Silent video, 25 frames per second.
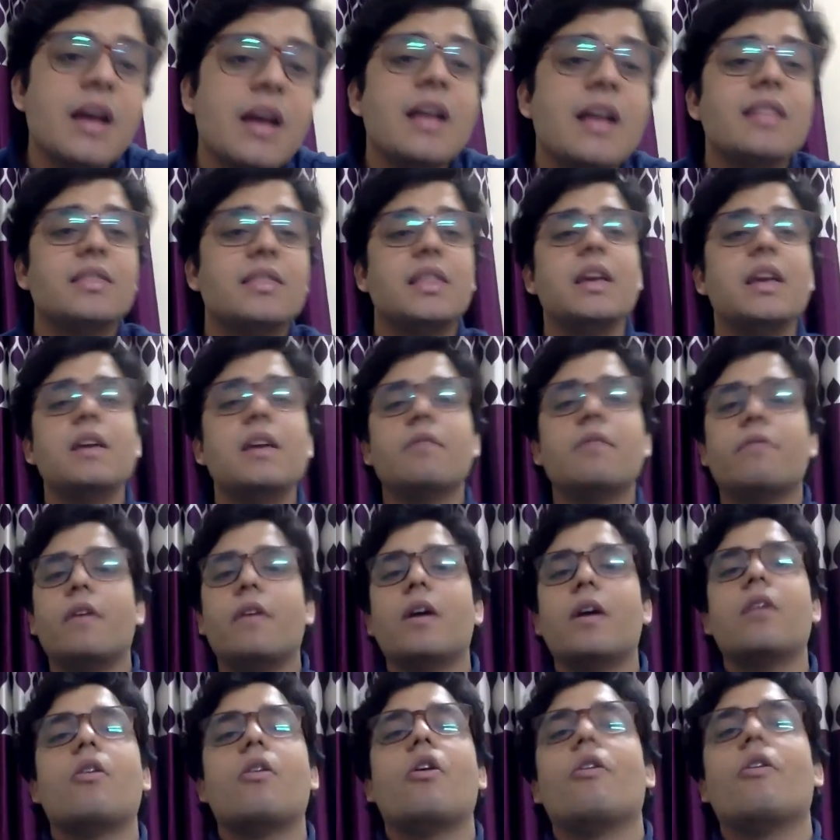they
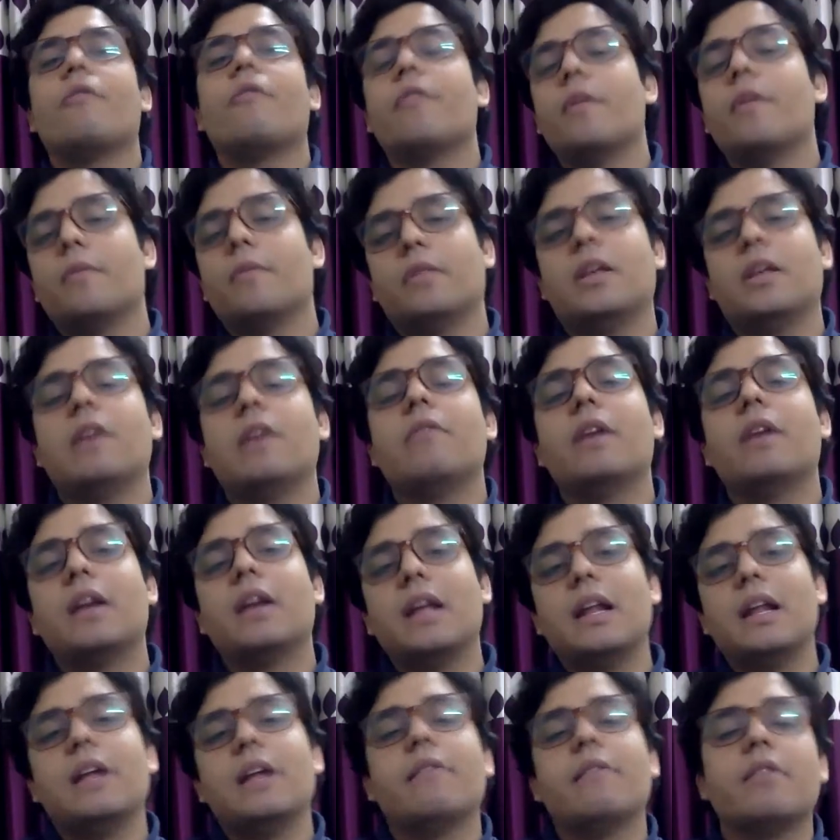were
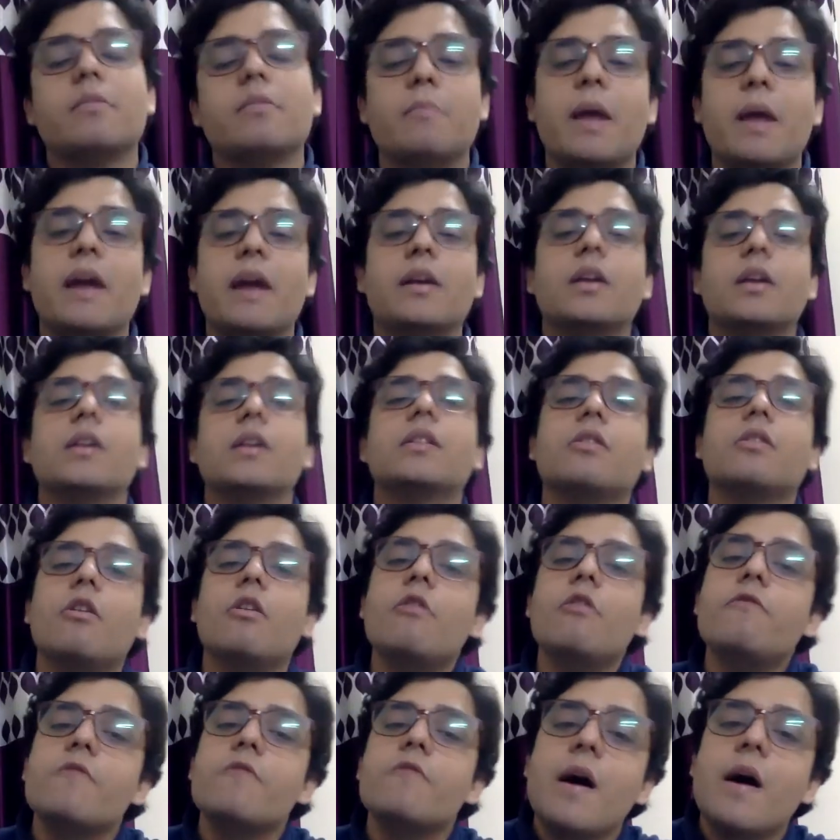dealing with matters of
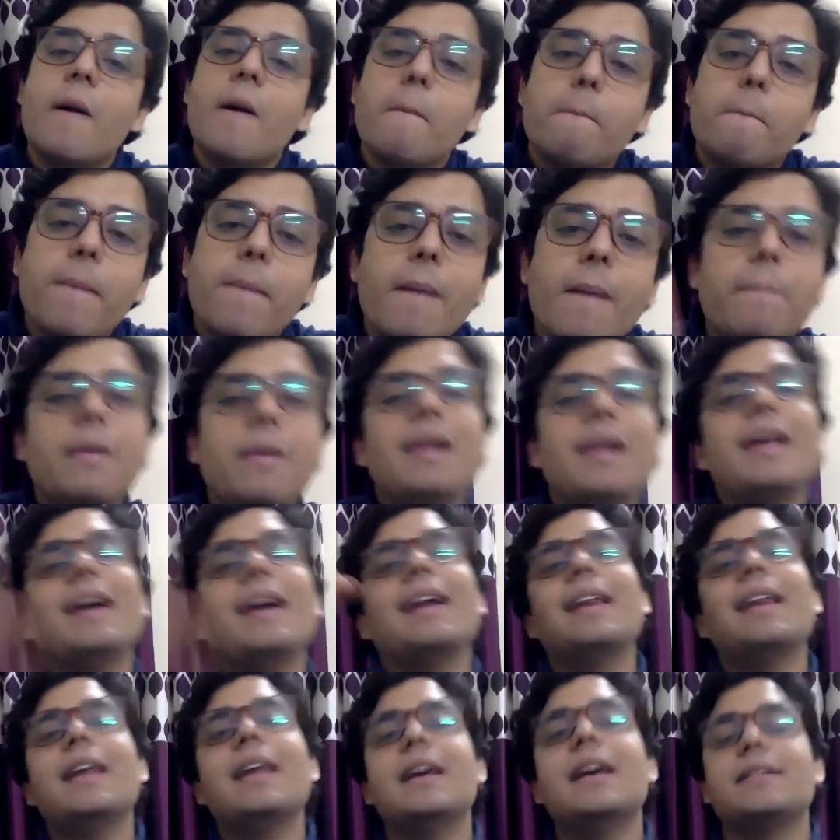public
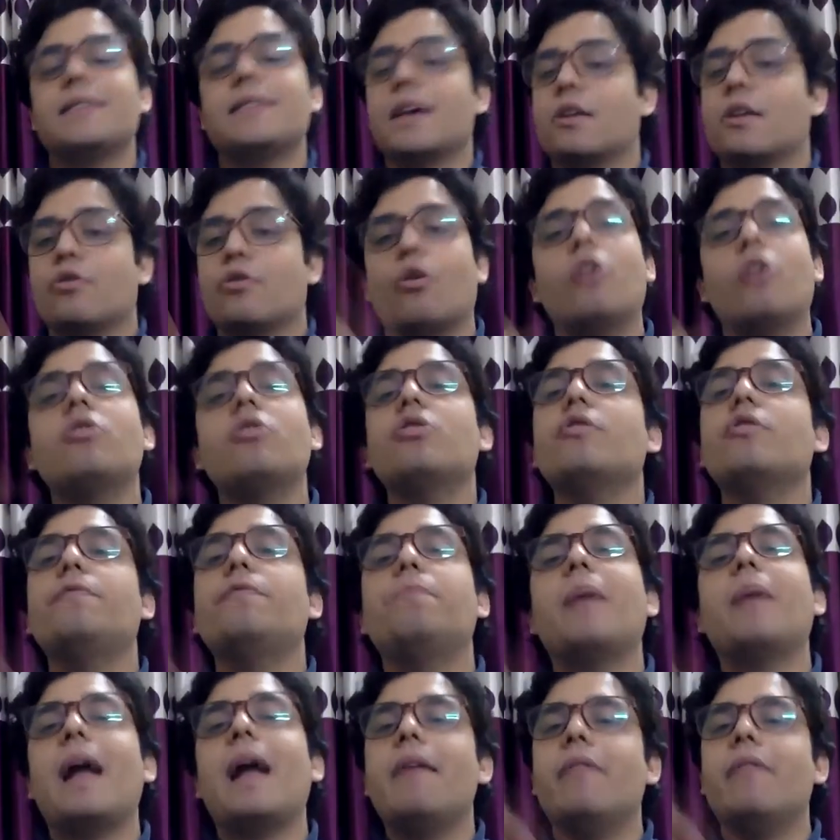nature, not of
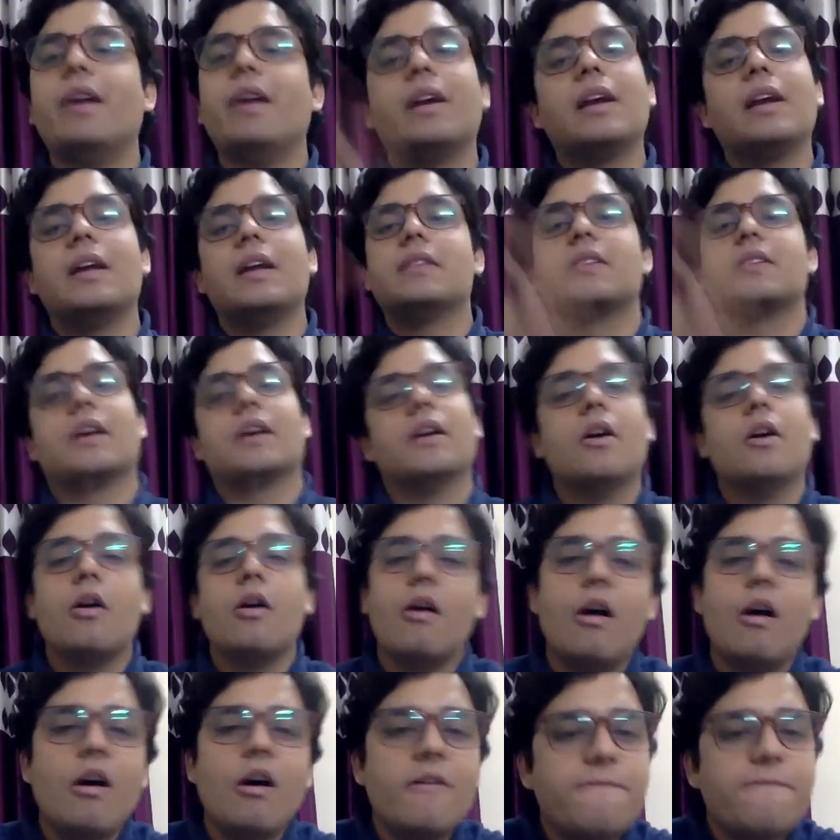private nature,
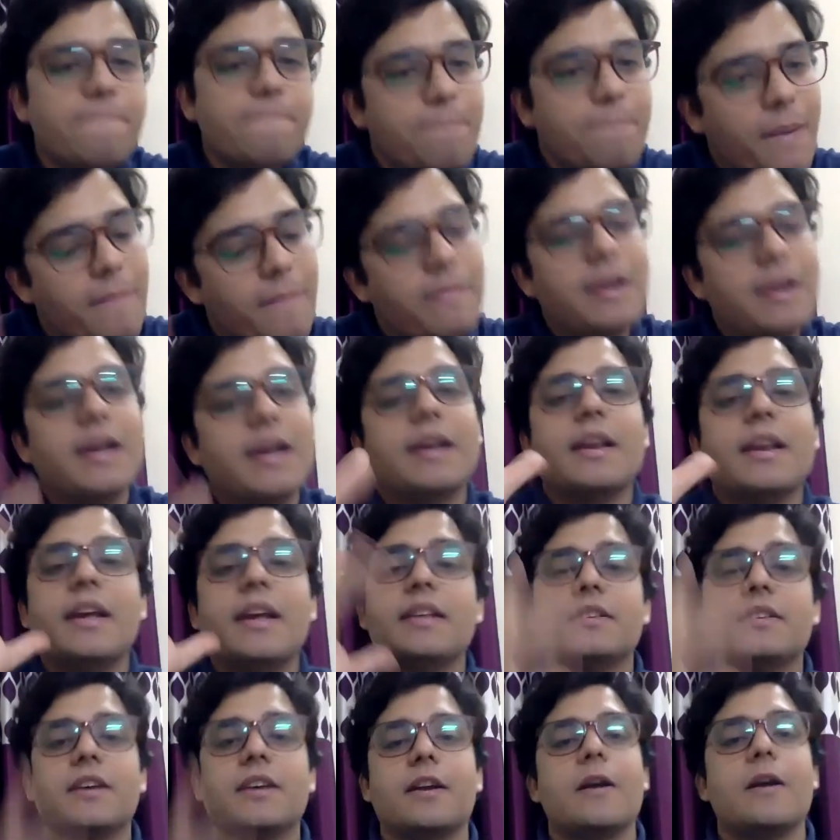of public
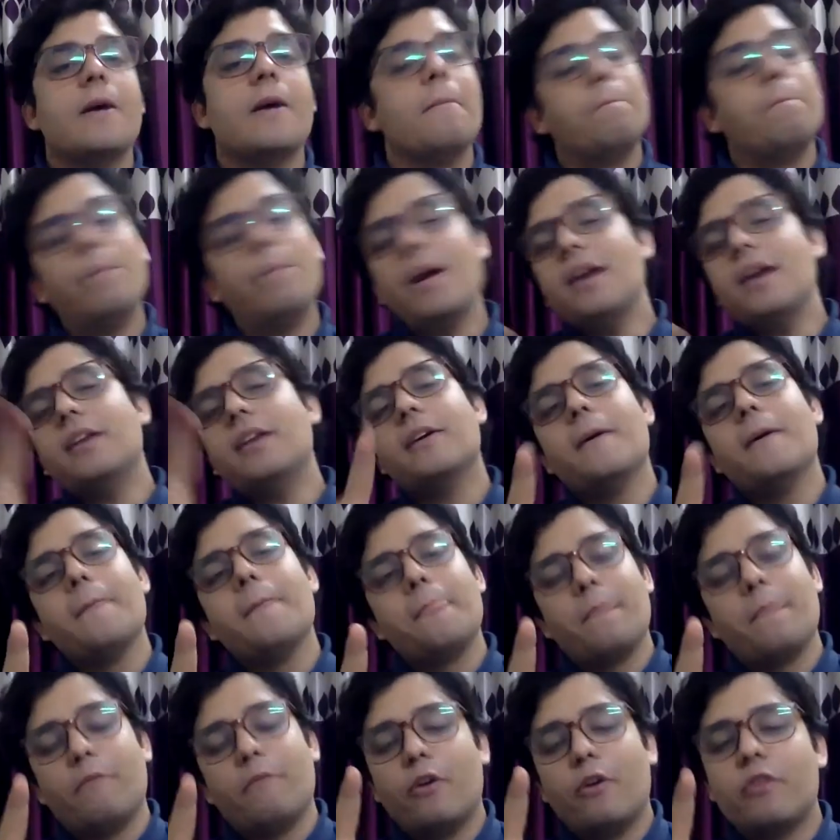nature. But
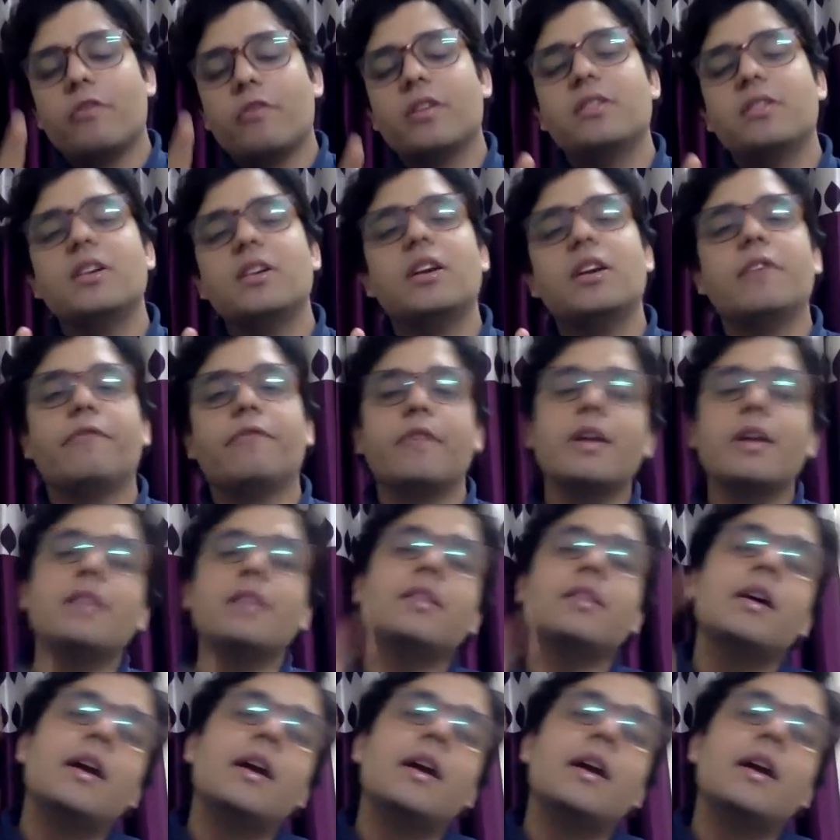what was the difference?